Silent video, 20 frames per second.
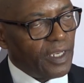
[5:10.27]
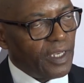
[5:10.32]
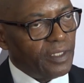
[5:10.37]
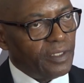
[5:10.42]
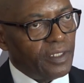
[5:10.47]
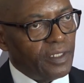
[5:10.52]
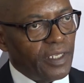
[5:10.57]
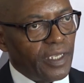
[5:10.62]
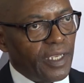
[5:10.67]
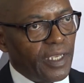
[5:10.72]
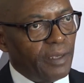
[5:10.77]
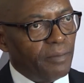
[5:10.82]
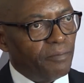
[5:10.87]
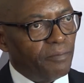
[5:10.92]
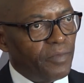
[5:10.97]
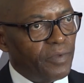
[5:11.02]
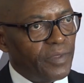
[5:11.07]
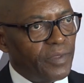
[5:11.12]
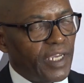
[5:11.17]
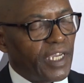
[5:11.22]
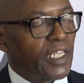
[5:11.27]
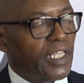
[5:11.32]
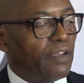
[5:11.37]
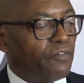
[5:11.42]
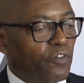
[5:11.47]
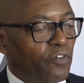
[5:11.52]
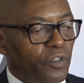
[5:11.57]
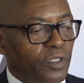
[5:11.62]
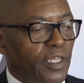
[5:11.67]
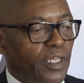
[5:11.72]
And they
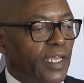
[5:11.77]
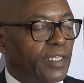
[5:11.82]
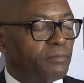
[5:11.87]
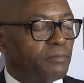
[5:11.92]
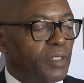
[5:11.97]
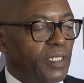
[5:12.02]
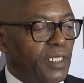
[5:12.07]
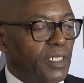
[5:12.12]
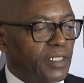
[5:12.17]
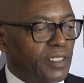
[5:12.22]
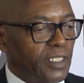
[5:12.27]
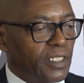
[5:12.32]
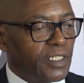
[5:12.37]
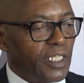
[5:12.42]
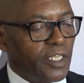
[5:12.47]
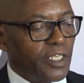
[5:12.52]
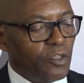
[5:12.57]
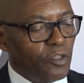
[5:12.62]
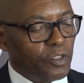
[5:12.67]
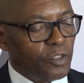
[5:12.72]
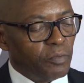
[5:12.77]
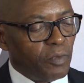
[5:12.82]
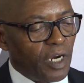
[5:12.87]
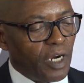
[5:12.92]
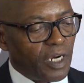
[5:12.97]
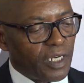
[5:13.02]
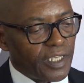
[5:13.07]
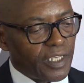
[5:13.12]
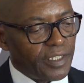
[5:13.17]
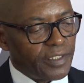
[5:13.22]
can afford that because it's a huge
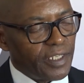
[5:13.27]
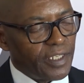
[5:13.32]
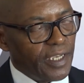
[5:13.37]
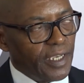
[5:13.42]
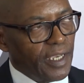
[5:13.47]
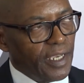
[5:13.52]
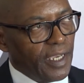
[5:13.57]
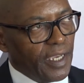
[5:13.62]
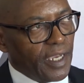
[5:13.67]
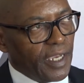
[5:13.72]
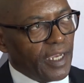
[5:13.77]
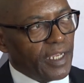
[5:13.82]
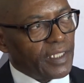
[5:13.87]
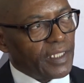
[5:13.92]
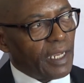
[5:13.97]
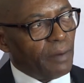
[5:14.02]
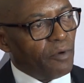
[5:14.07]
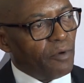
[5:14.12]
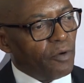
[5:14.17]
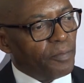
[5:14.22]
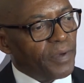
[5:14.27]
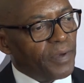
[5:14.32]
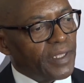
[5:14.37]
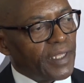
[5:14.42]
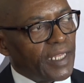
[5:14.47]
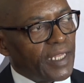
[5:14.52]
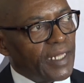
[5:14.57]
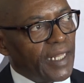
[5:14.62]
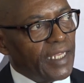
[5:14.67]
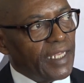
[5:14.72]
market. And I'm
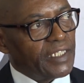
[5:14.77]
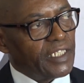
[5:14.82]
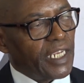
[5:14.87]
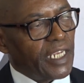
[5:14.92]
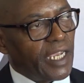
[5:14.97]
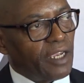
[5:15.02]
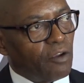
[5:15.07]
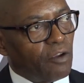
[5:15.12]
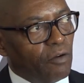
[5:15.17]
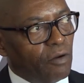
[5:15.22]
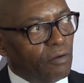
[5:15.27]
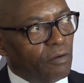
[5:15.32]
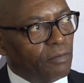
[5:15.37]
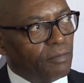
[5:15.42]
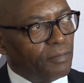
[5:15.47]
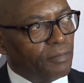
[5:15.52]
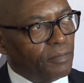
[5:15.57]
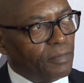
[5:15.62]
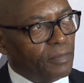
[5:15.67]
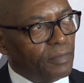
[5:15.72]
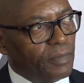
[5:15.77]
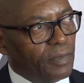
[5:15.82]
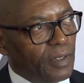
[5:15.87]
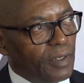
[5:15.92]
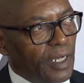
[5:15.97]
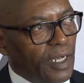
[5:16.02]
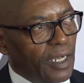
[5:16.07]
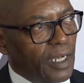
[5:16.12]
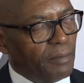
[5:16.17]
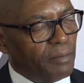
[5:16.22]
hoping that Lecheco,
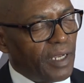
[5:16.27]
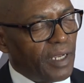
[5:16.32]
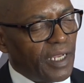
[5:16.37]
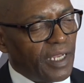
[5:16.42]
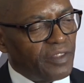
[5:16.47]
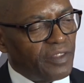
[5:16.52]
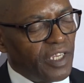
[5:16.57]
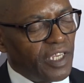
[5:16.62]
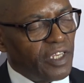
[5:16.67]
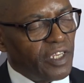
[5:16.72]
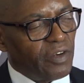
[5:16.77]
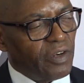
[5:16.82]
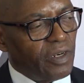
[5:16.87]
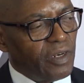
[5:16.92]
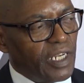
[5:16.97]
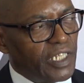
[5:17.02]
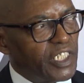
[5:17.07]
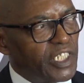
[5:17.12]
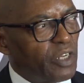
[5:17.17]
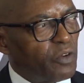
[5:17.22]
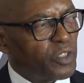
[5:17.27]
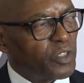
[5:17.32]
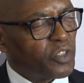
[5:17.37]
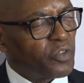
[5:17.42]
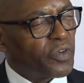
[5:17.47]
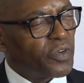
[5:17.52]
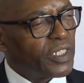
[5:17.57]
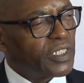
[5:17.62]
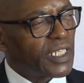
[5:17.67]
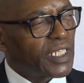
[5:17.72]
I think
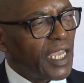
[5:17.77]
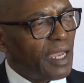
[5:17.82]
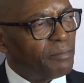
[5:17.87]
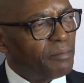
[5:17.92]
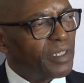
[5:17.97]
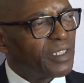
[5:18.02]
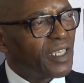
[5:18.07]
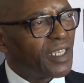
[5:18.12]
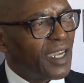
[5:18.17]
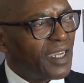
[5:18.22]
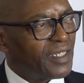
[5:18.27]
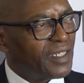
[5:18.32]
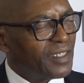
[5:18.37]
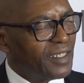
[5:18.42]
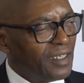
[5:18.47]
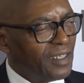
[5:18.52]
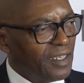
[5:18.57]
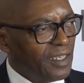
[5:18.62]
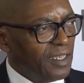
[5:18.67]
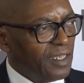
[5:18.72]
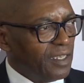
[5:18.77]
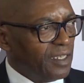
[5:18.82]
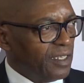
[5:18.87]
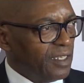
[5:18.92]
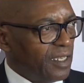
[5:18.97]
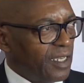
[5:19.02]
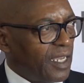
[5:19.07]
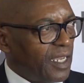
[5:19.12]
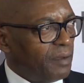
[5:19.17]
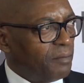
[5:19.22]
Lecheco's risk appetite,
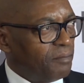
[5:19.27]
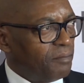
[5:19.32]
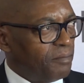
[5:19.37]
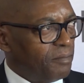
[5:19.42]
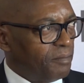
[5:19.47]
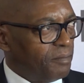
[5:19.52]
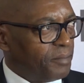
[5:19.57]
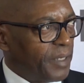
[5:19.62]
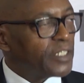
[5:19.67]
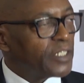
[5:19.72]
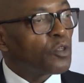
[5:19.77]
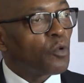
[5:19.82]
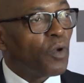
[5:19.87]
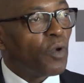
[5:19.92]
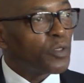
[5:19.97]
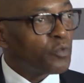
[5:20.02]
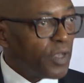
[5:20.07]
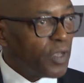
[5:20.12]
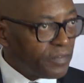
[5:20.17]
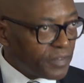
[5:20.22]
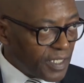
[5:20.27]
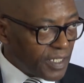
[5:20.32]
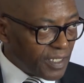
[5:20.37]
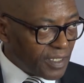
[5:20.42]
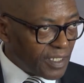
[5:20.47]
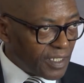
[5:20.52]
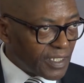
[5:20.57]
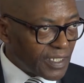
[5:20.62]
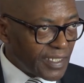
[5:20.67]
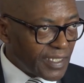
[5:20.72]
based on what we have
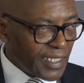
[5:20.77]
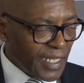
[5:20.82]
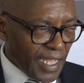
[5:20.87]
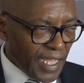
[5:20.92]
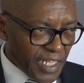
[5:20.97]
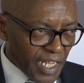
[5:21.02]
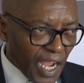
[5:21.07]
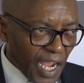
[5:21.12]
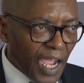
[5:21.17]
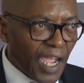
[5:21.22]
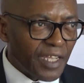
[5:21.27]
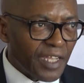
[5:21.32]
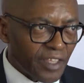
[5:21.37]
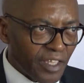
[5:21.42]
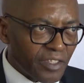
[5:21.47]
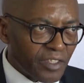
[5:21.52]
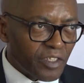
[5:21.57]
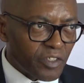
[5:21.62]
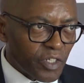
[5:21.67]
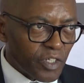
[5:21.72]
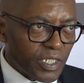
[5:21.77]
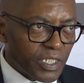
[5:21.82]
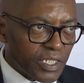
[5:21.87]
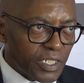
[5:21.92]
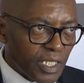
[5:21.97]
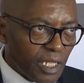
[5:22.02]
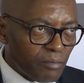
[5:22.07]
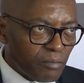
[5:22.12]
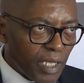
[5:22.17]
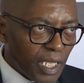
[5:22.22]
seen, is slightly higher than the
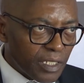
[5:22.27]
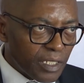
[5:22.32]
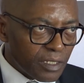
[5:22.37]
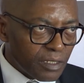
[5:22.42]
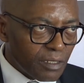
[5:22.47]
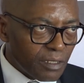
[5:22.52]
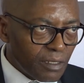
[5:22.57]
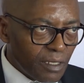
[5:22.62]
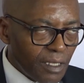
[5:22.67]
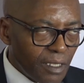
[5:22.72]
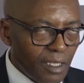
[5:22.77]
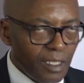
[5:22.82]
traditional banks,